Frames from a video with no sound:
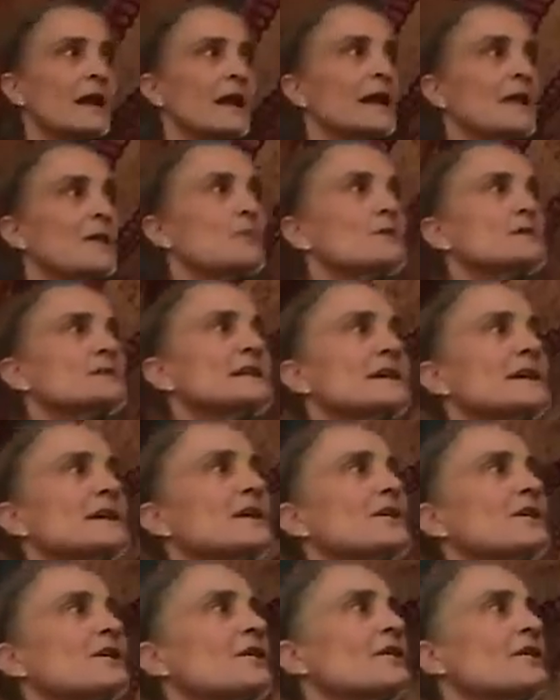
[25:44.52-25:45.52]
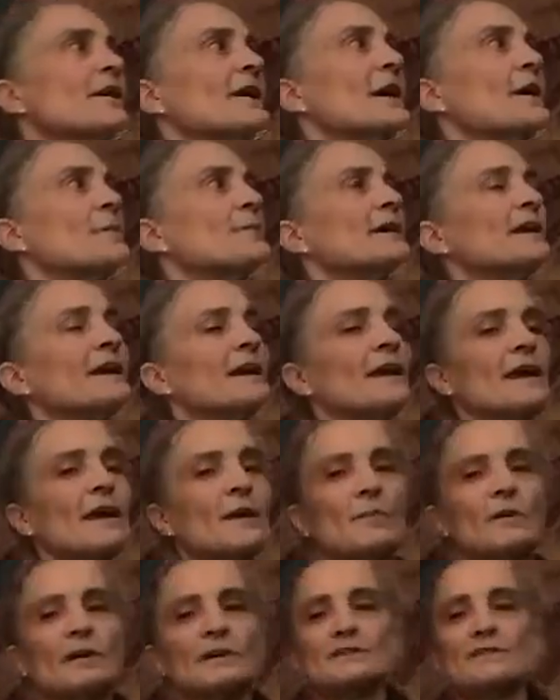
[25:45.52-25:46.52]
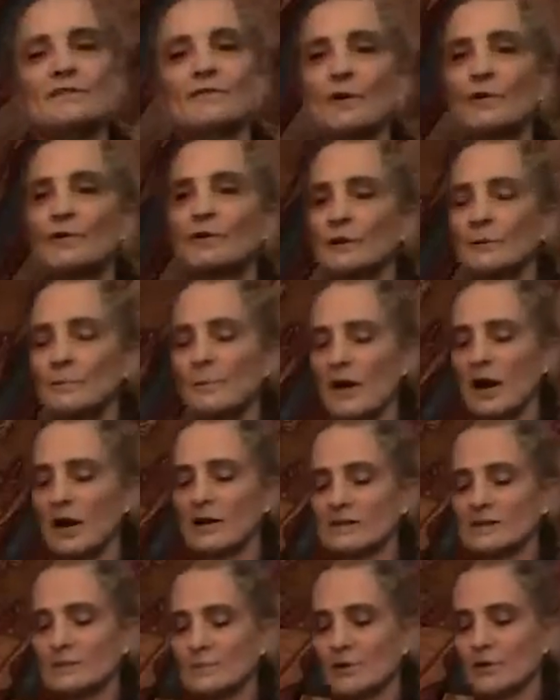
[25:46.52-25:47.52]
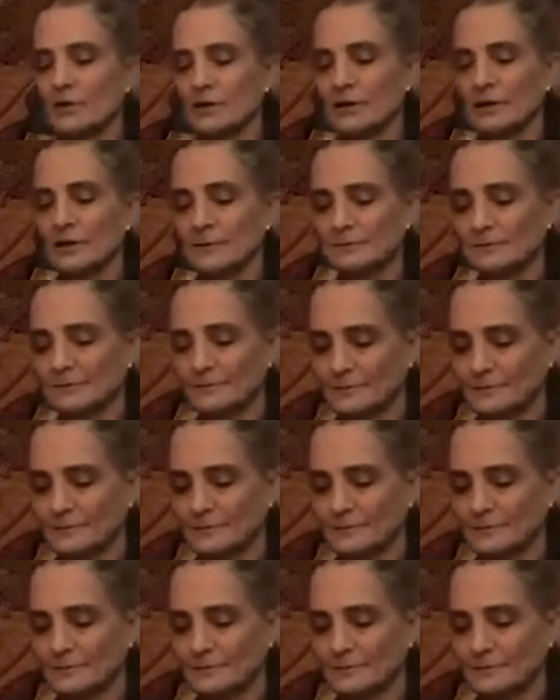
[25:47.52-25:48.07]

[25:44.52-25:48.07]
It was here that I became a devoted pot smoker.